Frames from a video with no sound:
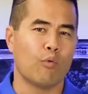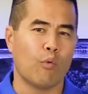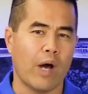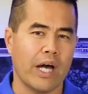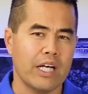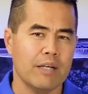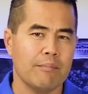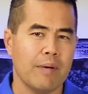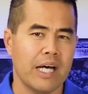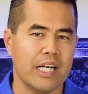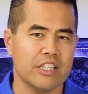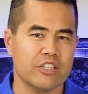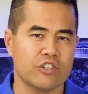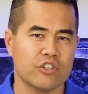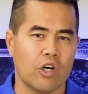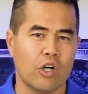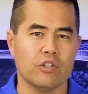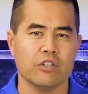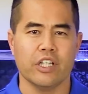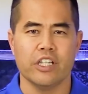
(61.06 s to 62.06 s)
the right amount of
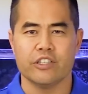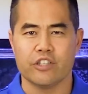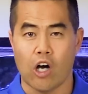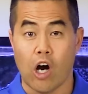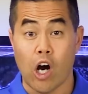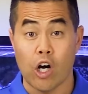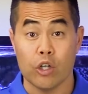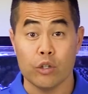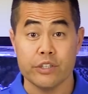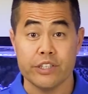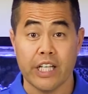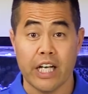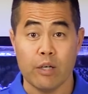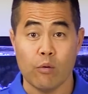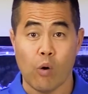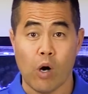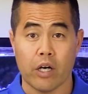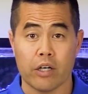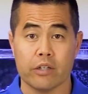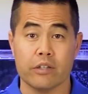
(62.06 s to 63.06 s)
salt into RODI
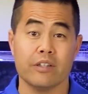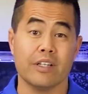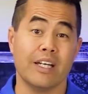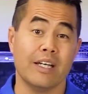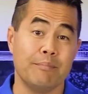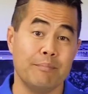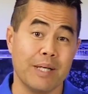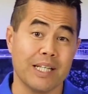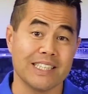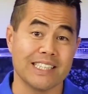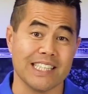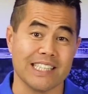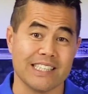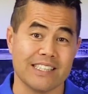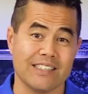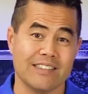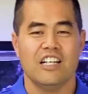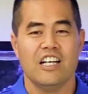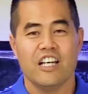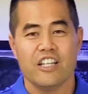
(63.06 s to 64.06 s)
water and mix
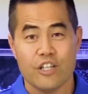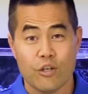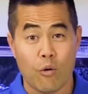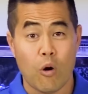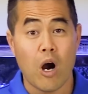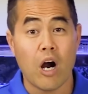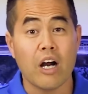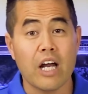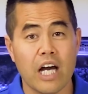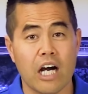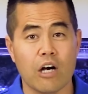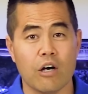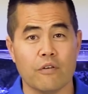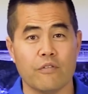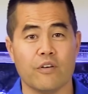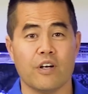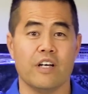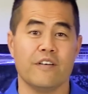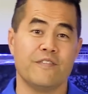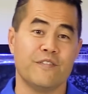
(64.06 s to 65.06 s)
it. There are,
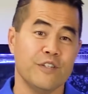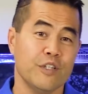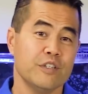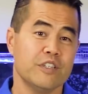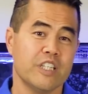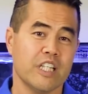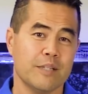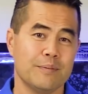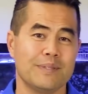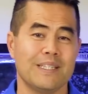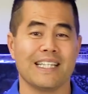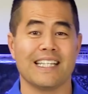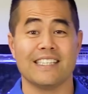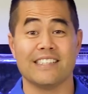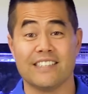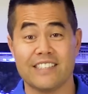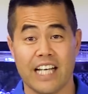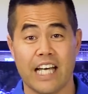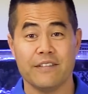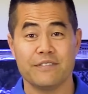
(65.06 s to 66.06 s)
however, a few tips that
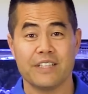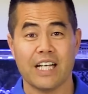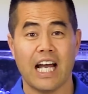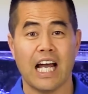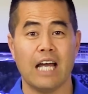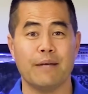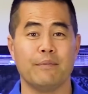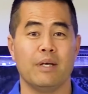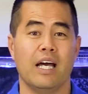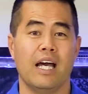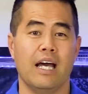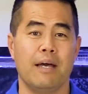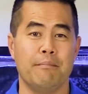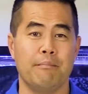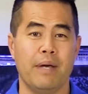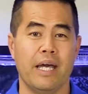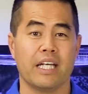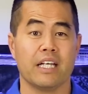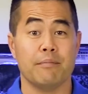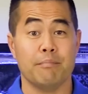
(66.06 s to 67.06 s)
can save time
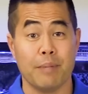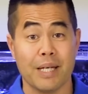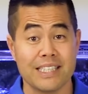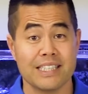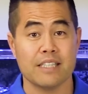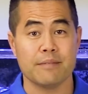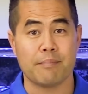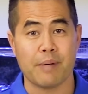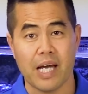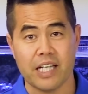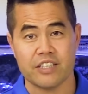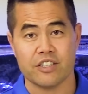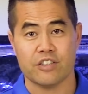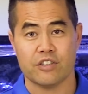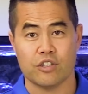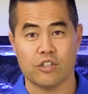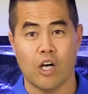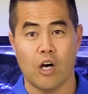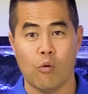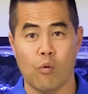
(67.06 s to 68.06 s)
and make mixing batches
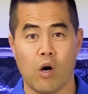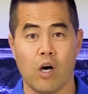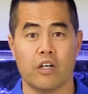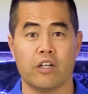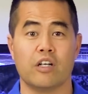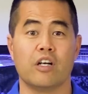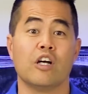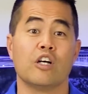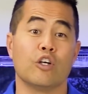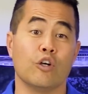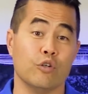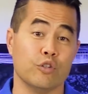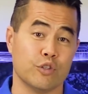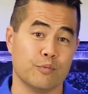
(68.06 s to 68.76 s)
of salt water go